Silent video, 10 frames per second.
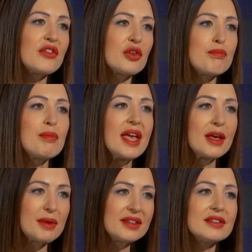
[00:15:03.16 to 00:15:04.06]
you have a
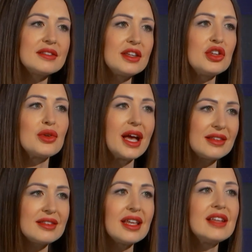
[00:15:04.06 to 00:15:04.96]
big business in the
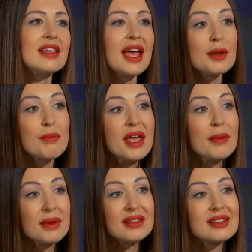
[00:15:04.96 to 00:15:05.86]
United States and a
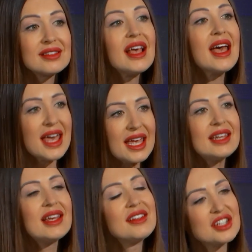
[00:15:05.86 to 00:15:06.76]
big business
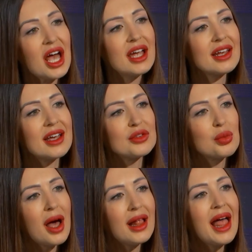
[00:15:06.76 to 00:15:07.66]
in China as
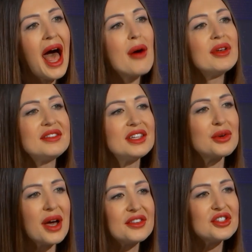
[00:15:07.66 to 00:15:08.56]
well, yes. How is the
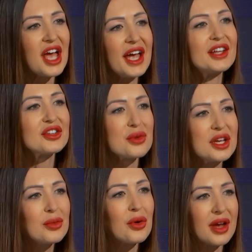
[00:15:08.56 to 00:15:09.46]
US-China
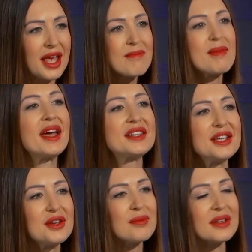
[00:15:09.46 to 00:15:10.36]
trade war
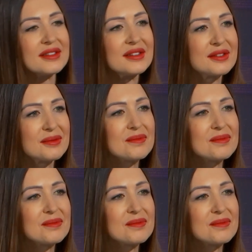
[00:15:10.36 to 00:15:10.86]
impacting your business?